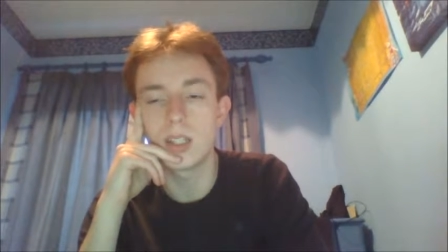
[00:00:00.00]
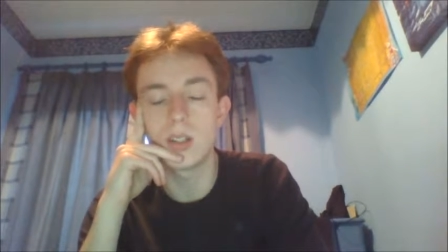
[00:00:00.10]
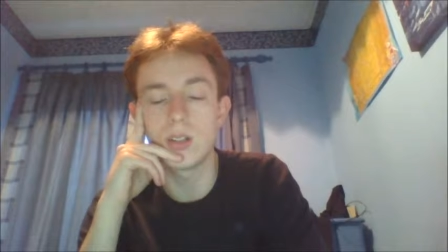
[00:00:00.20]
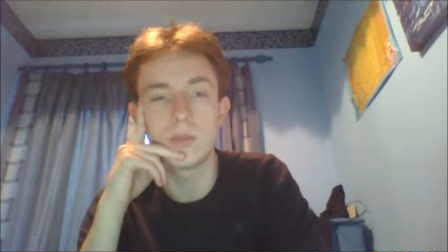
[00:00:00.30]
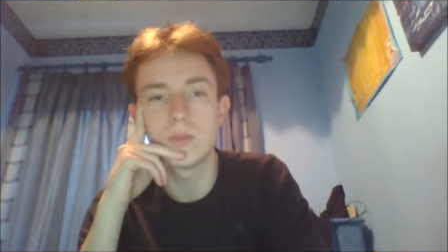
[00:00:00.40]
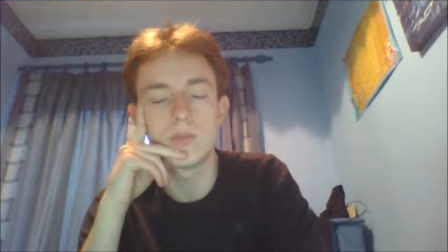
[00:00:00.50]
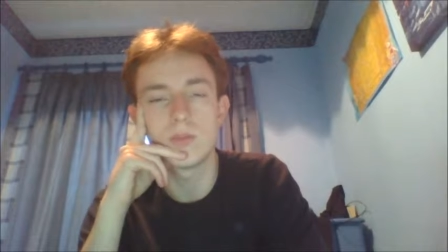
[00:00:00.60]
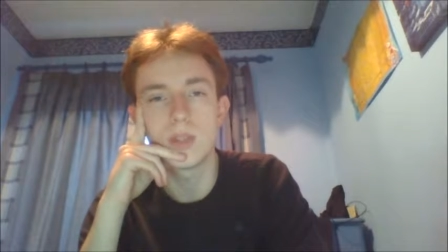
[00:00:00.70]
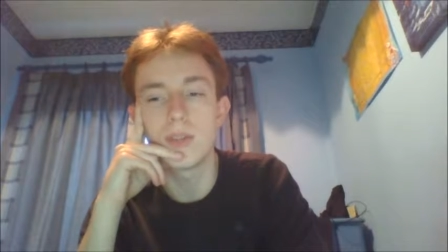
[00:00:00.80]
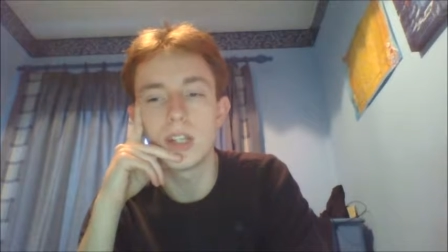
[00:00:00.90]
I don't know.
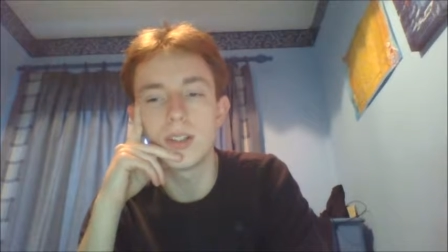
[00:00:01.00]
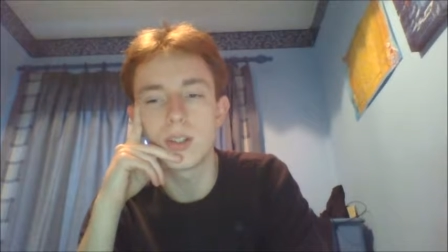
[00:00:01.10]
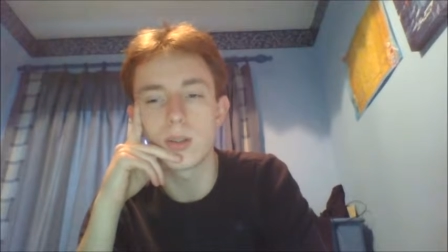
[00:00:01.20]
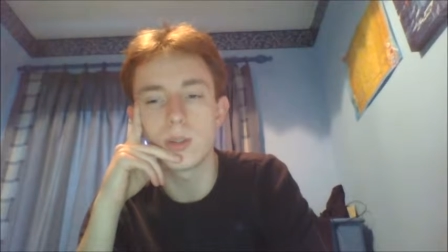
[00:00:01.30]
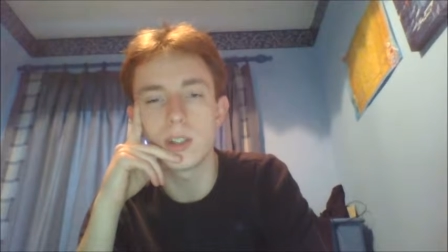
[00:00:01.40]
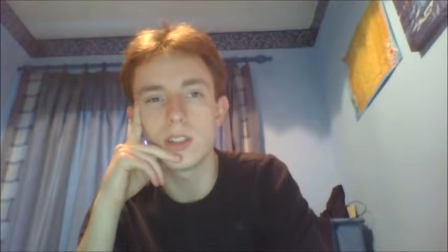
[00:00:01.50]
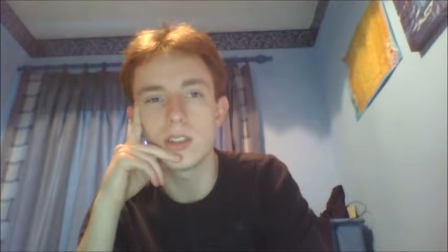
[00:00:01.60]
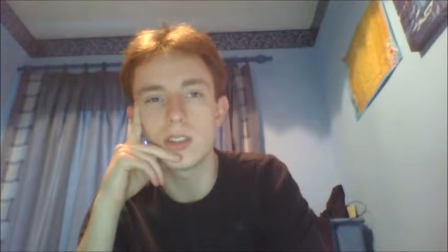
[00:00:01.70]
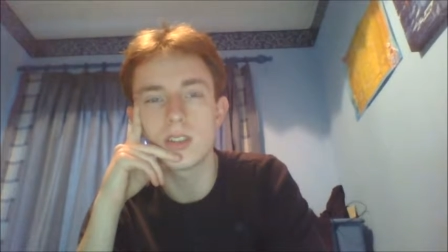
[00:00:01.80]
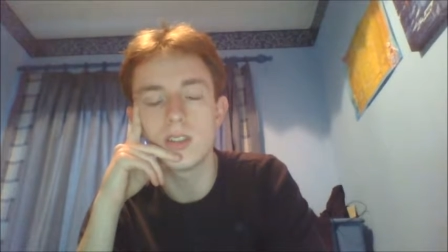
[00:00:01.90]
I really don't know what it
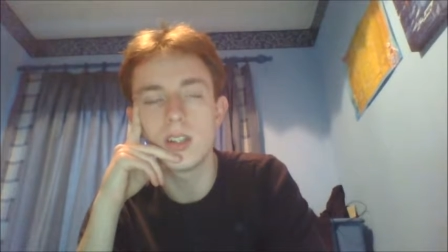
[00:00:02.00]
is.